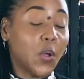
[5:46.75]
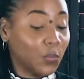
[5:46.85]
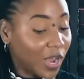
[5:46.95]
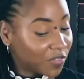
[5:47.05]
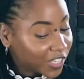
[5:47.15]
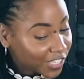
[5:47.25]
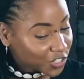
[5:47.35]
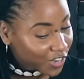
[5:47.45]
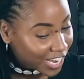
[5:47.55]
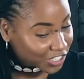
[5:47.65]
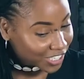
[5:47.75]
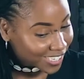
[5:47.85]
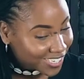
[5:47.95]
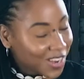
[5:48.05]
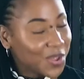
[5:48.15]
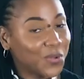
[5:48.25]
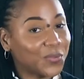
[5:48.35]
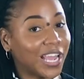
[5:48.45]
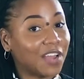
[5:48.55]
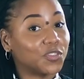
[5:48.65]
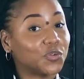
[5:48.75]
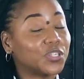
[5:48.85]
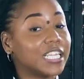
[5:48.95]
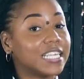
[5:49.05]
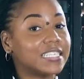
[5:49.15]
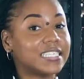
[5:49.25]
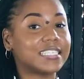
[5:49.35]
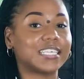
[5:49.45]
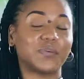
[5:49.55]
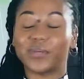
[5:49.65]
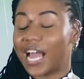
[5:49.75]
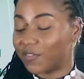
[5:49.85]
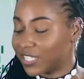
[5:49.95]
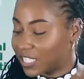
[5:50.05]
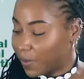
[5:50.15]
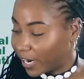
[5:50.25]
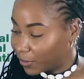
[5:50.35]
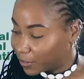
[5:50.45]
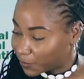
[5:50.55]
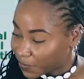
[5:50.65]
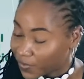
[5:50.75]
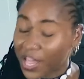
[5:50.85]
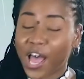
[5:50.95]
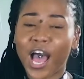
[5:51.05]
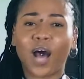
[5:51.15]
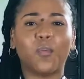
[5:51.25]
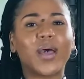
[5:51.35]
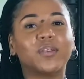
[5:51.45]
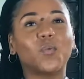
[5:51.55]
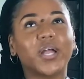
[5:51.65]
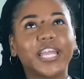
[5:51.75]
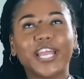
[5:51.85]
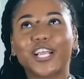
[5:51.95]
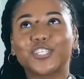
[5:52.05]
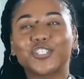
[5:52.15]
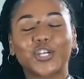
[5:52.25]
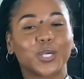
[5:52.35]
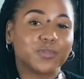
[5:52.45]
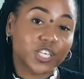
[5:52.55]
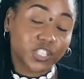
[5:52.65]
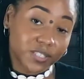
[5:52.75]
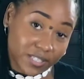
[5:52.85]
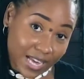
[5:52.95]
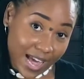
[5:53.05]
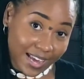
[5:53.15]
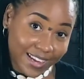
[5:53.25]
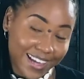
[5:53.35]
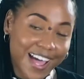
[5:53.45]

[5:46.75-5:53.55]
We have the contraction, we have the release, and we have a spiral. And when one hears terms such as stag,